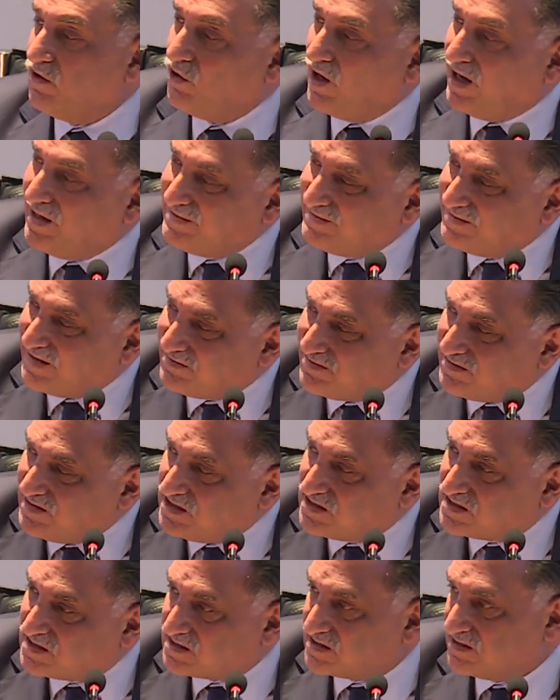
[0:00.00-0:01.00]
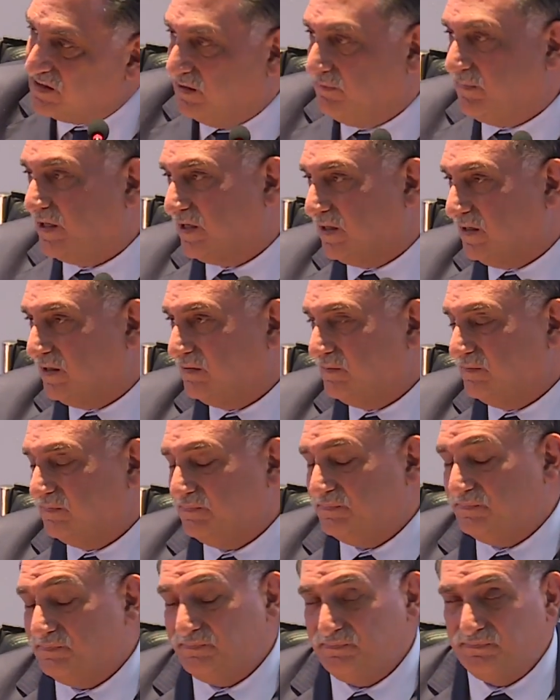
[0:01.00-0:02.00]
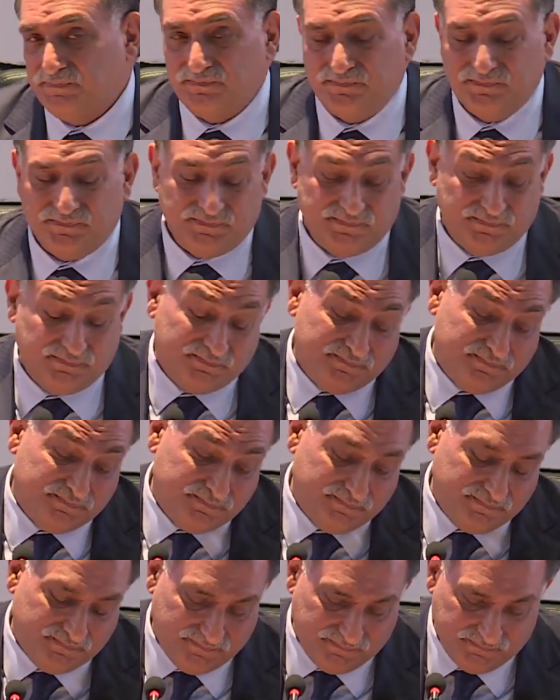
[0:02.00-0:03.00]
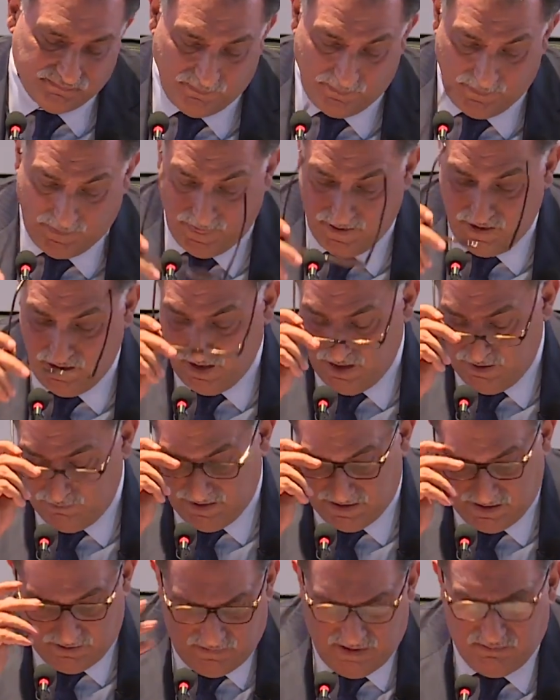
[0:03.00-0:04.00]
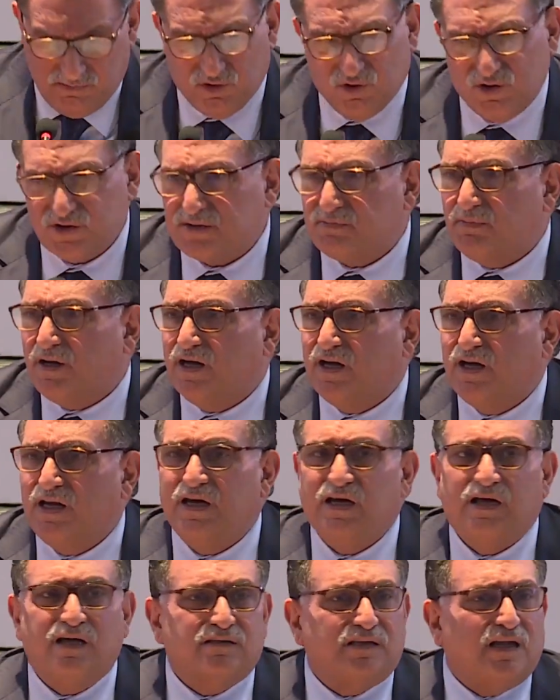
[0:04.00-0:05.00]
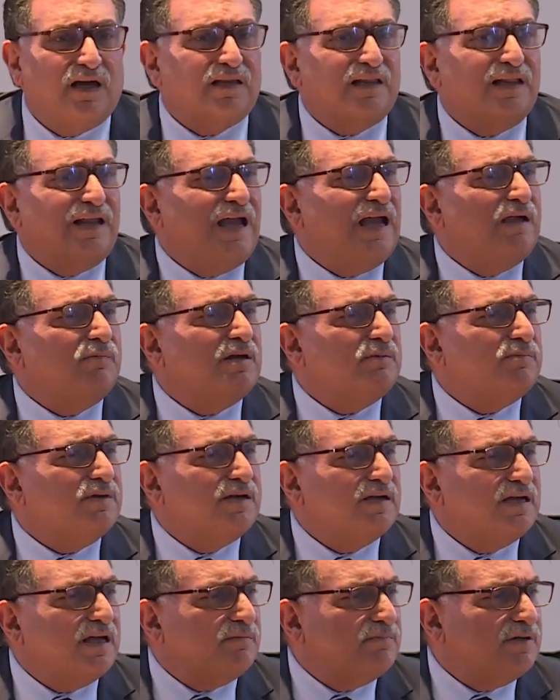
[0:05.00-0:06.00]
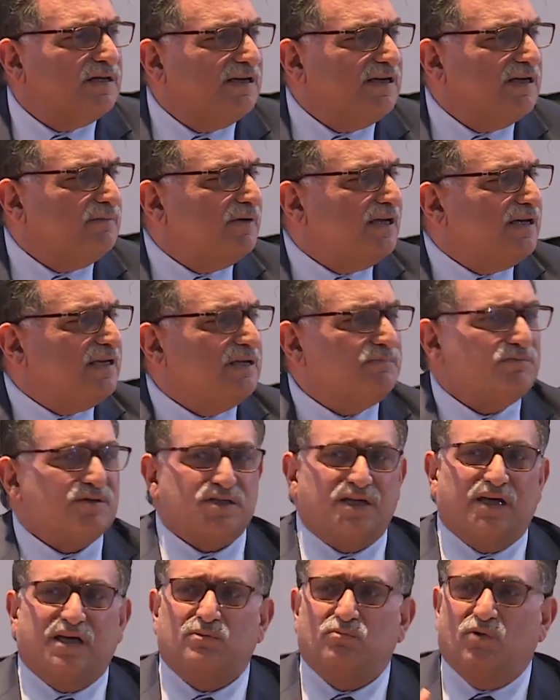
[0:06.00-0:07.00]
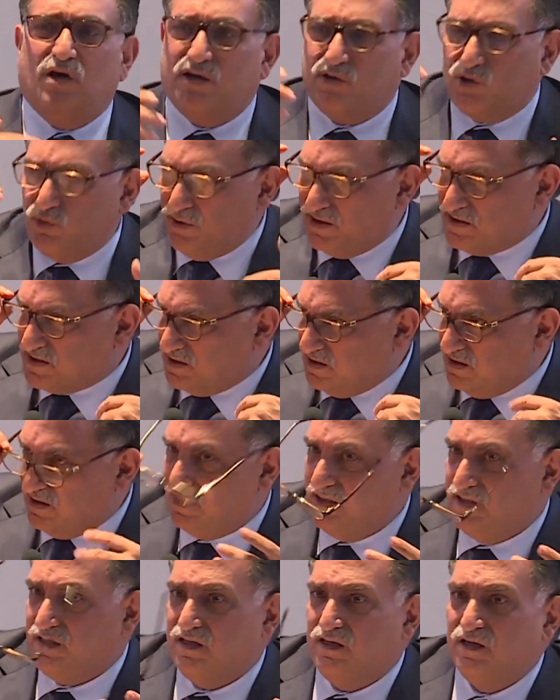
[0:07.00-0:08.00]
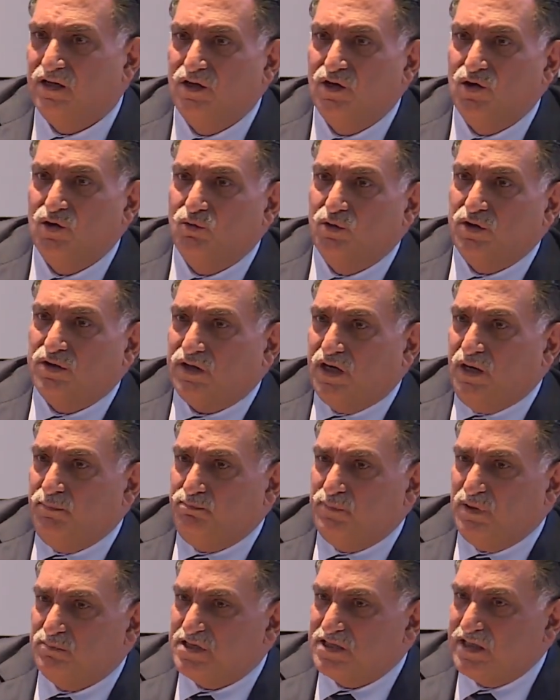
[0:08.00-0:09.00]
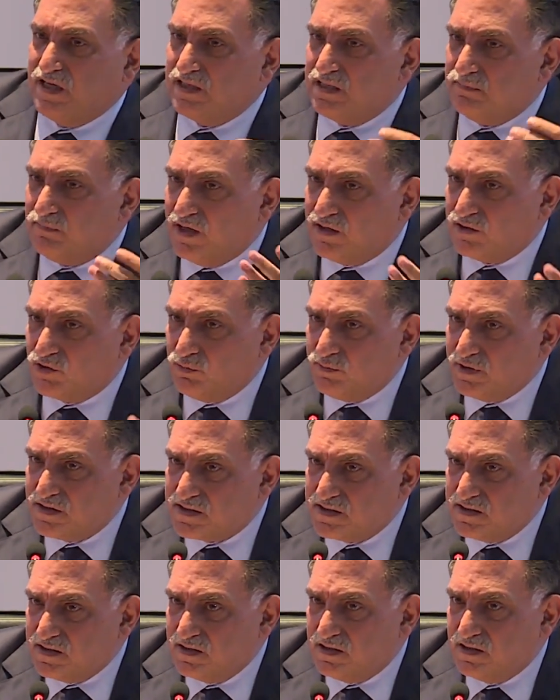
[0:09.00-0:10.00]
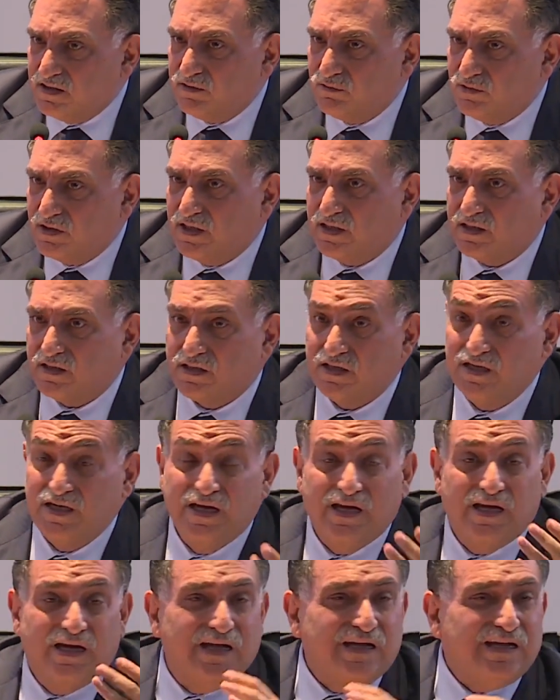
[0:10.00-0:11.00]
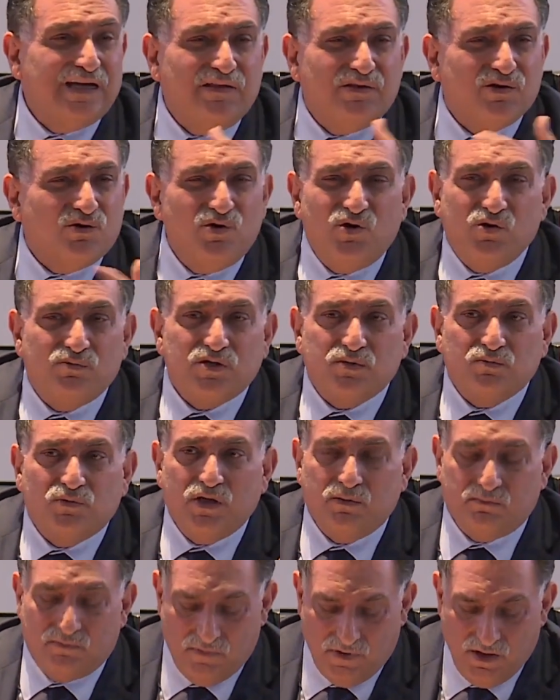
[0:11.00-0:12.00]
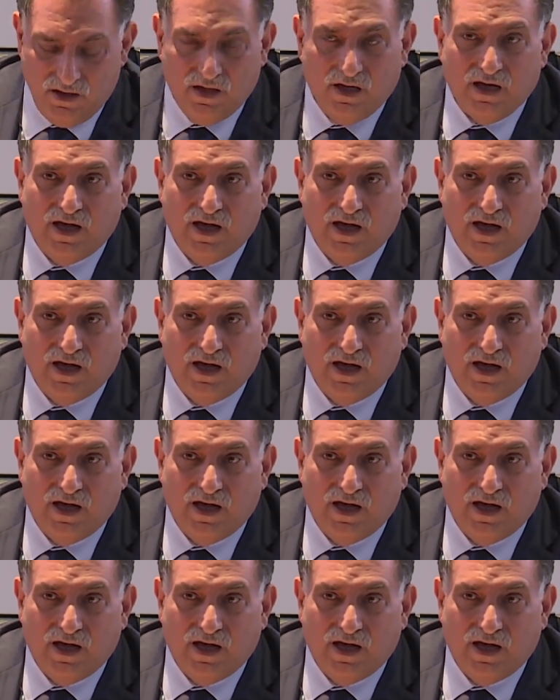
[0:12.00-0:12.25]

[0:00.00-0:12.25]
return of the Messiah, because this will be a desecration of a holy site. Now things are so confused. The secularists use religious